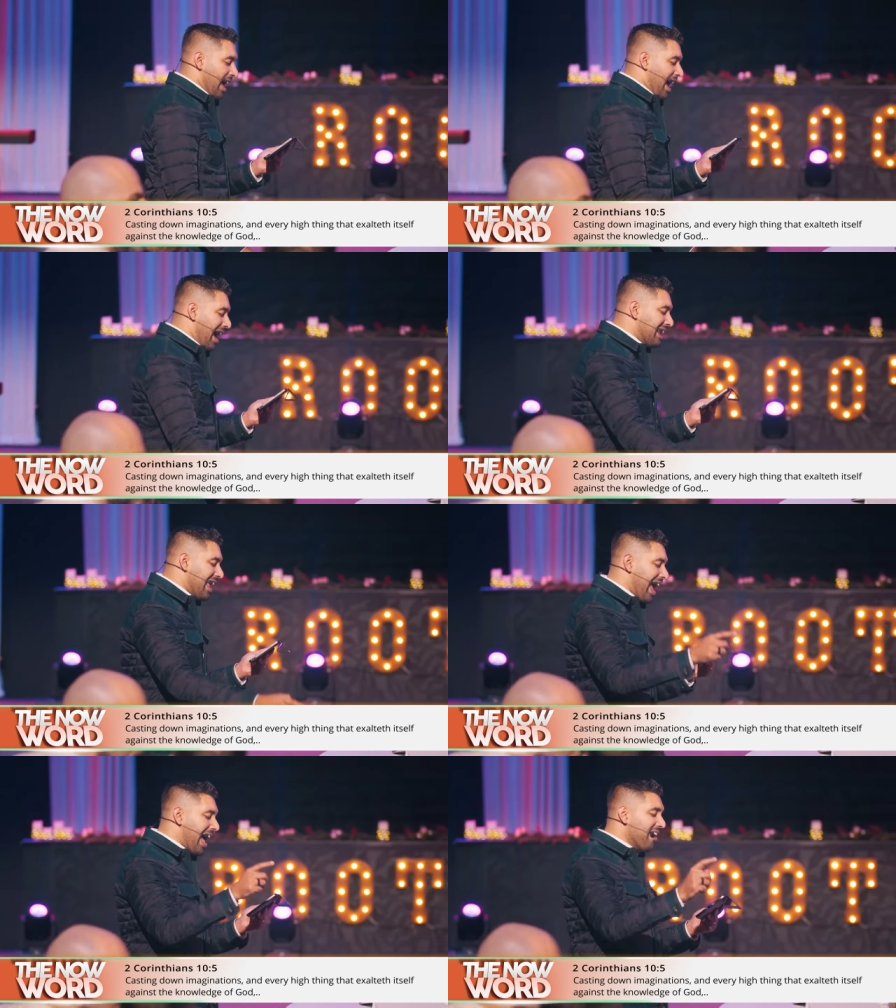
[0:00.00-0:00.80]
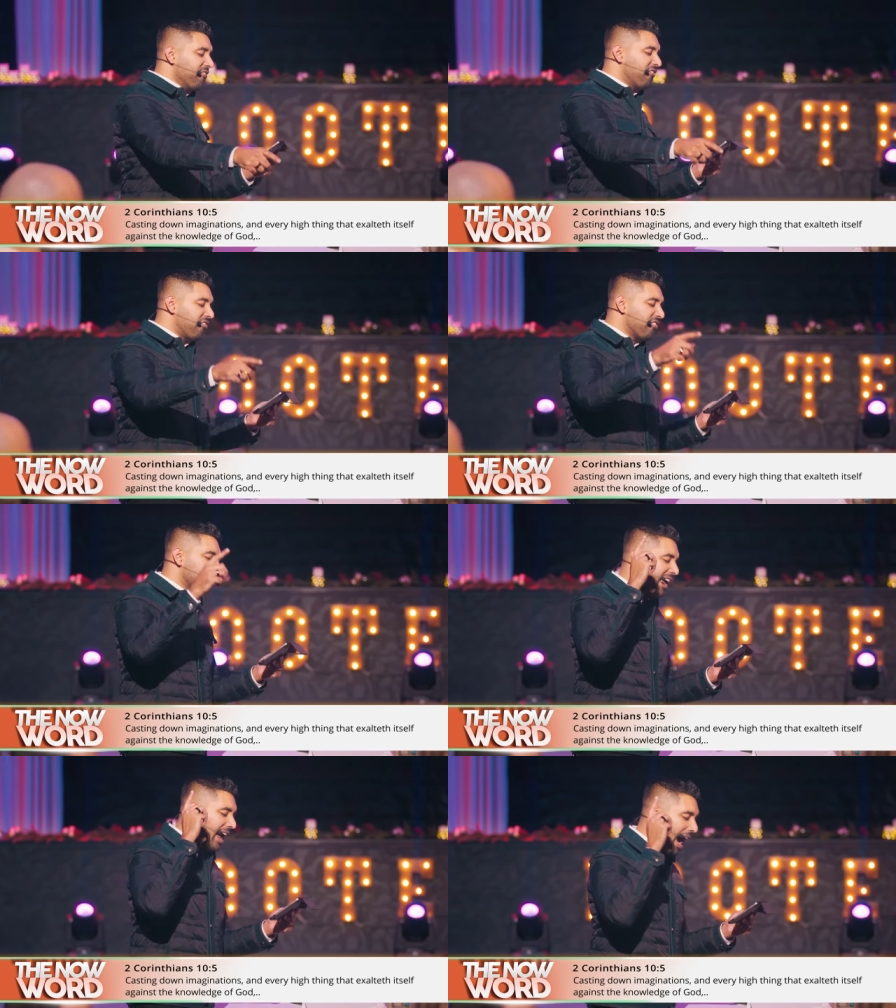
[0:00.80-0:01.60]
and
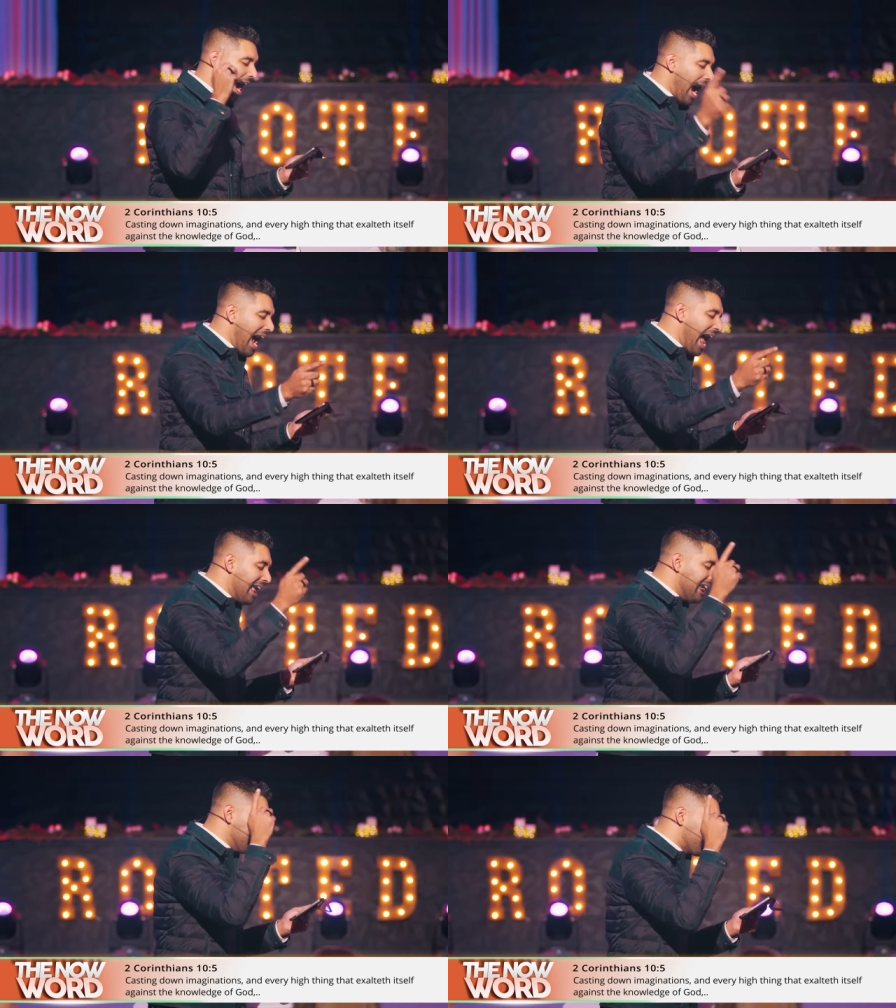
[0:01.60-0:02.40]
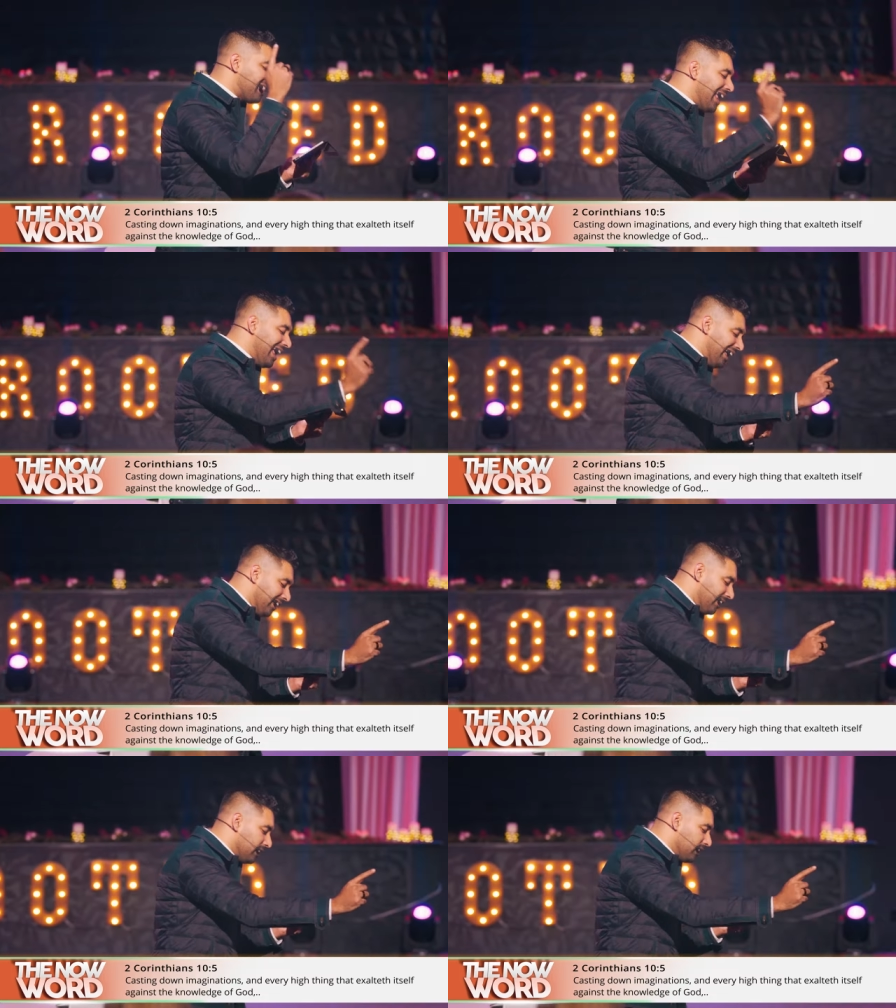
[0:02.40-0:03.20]
every high
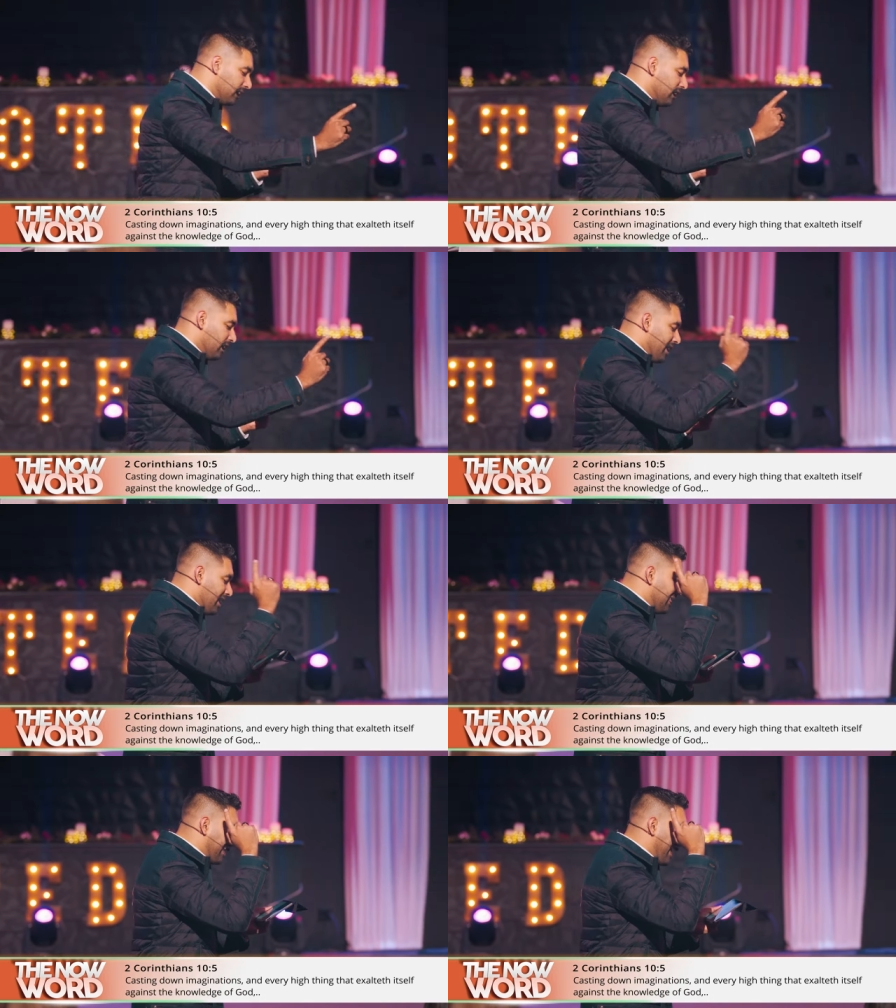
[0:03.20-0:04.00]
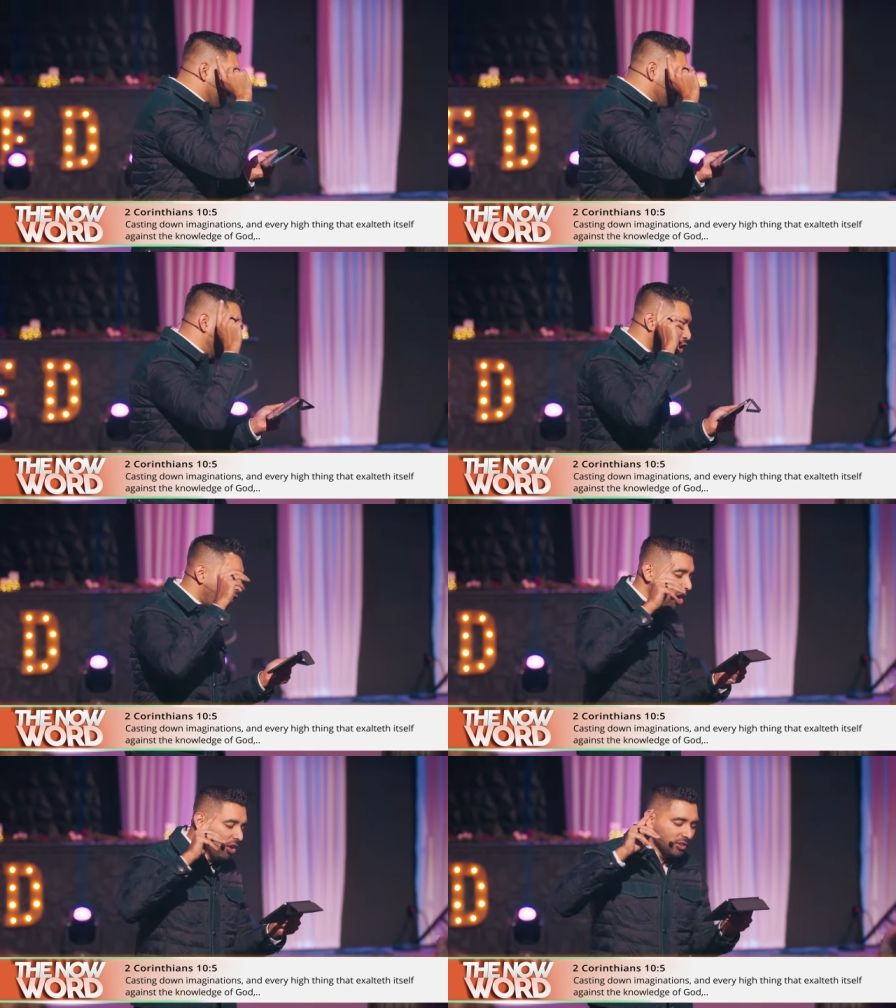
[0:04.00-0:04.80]
thing that
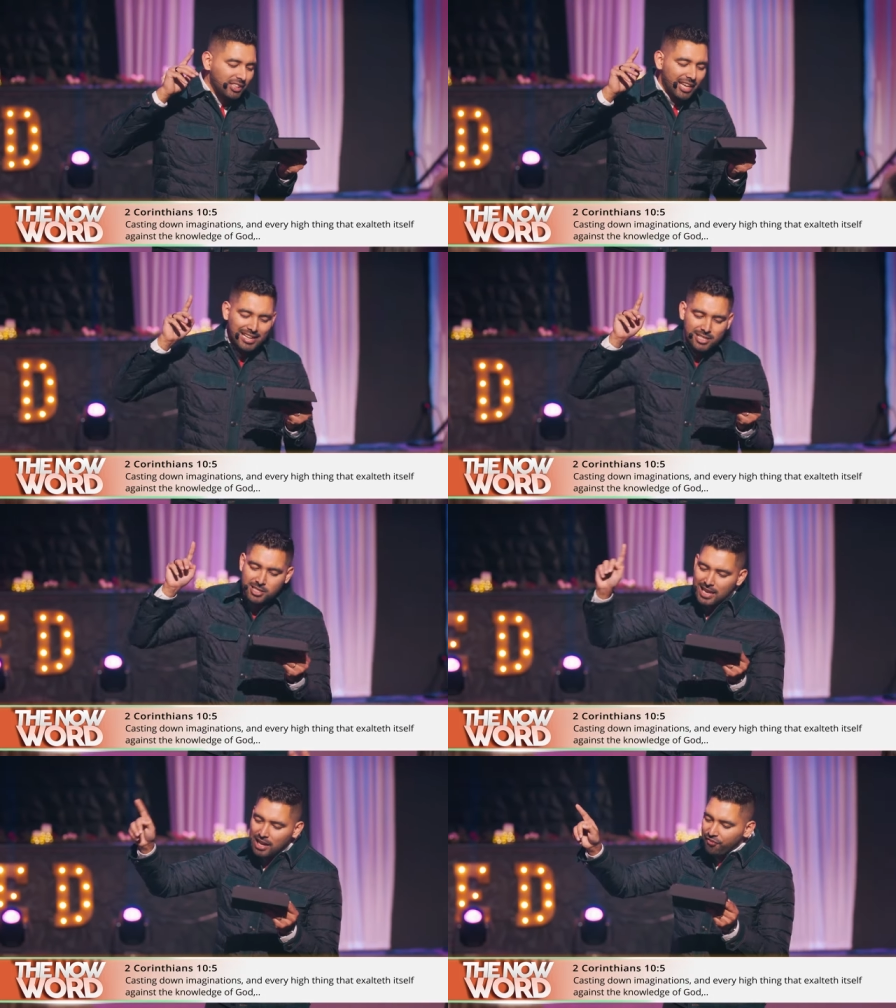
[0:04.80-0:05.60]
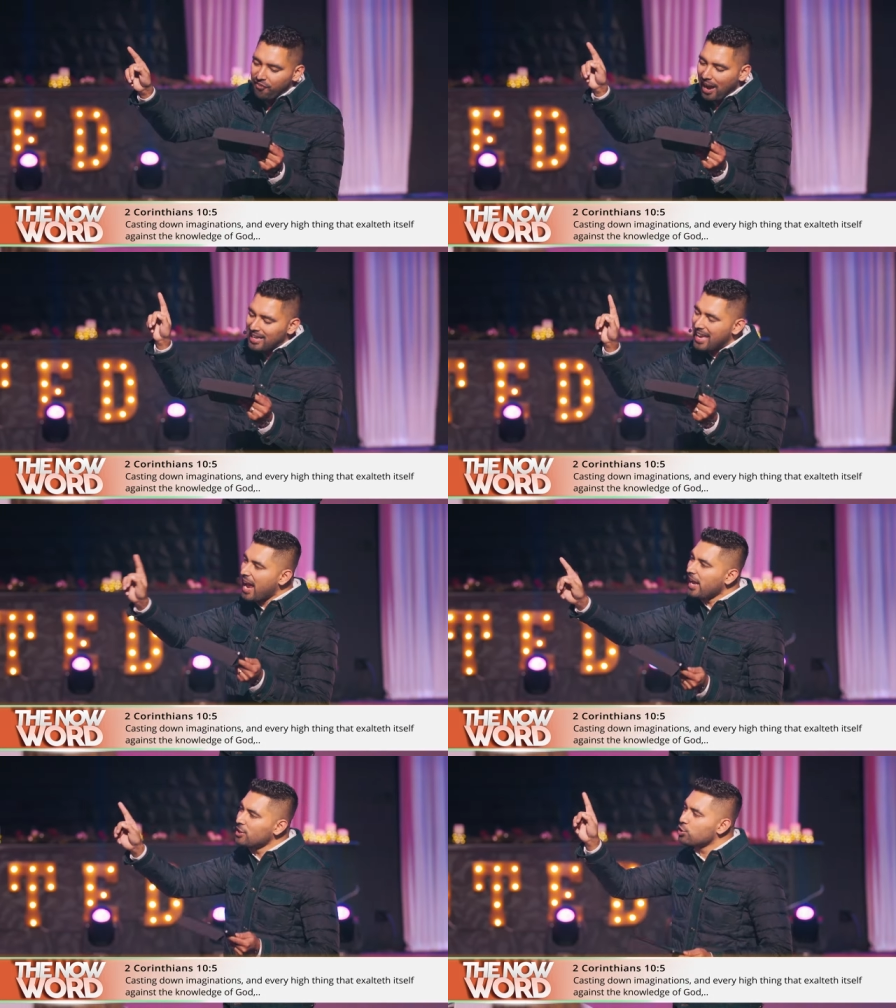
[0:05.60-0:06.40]
exalts itself
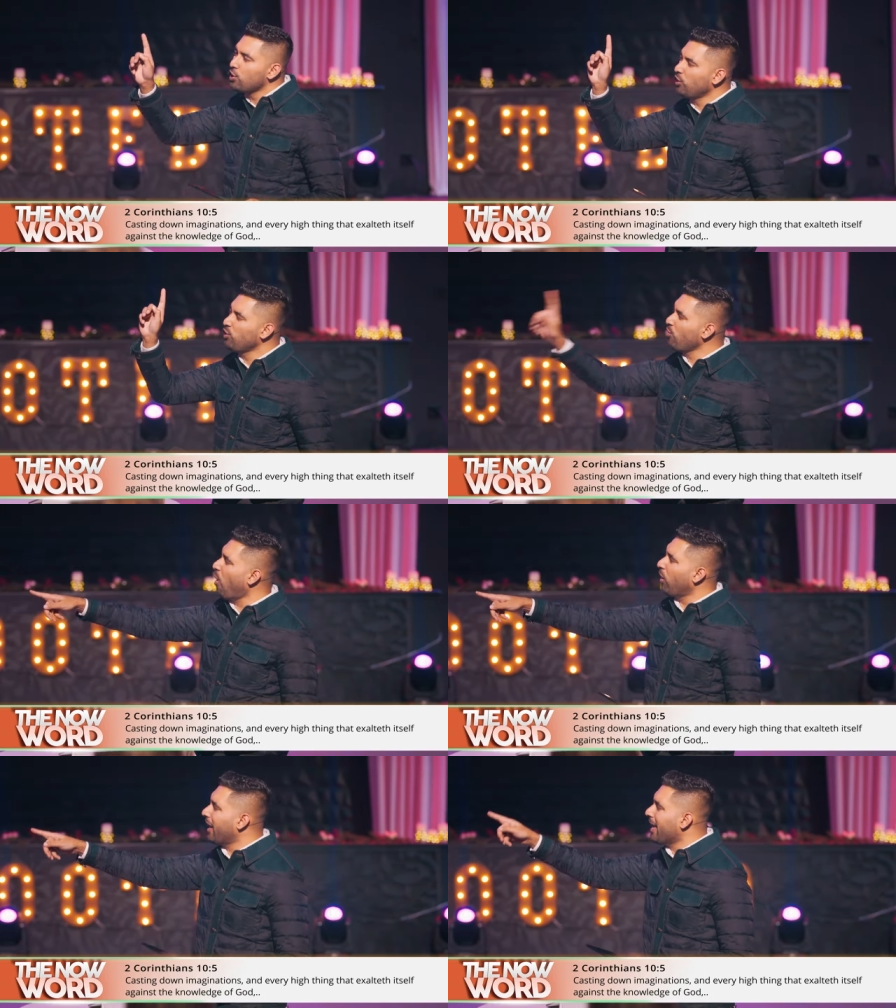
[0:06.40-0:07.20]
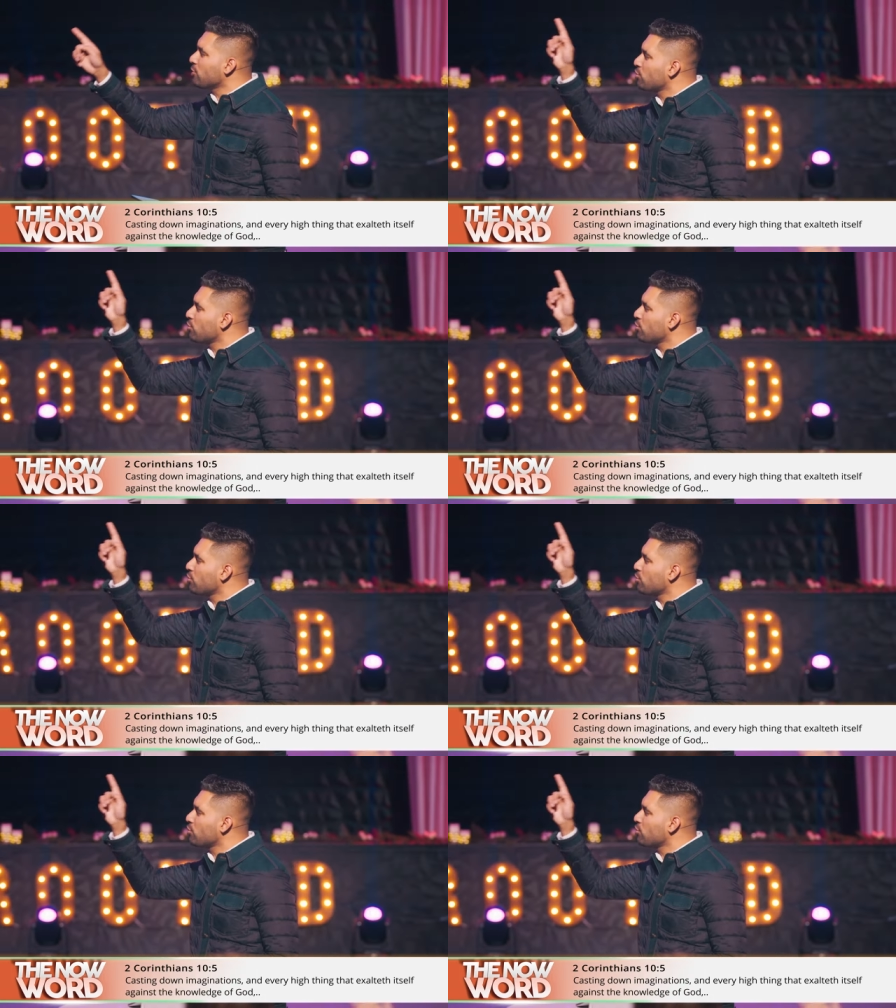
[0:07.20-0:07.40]
against the knowledge